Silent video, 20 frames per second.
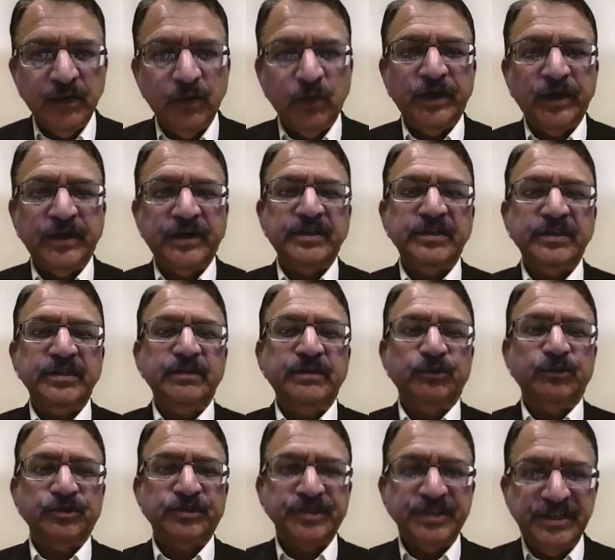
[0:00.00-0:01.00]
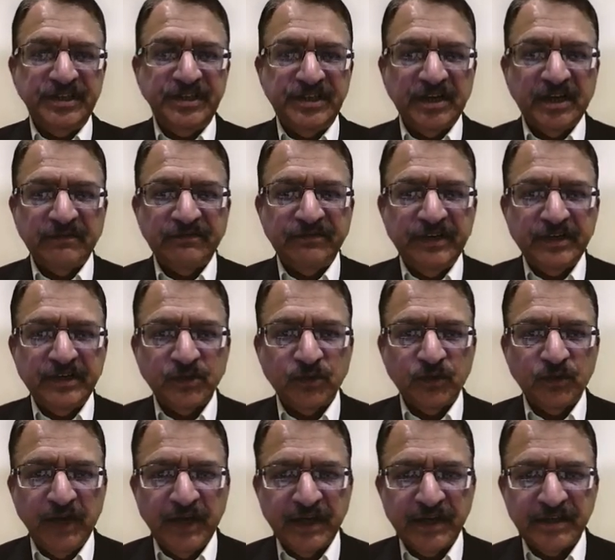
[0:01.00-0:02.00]
what is the procedure of its
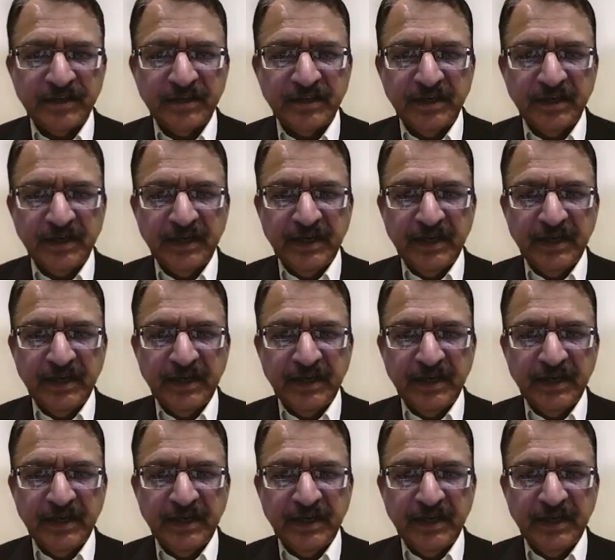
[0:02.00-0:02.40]
collection,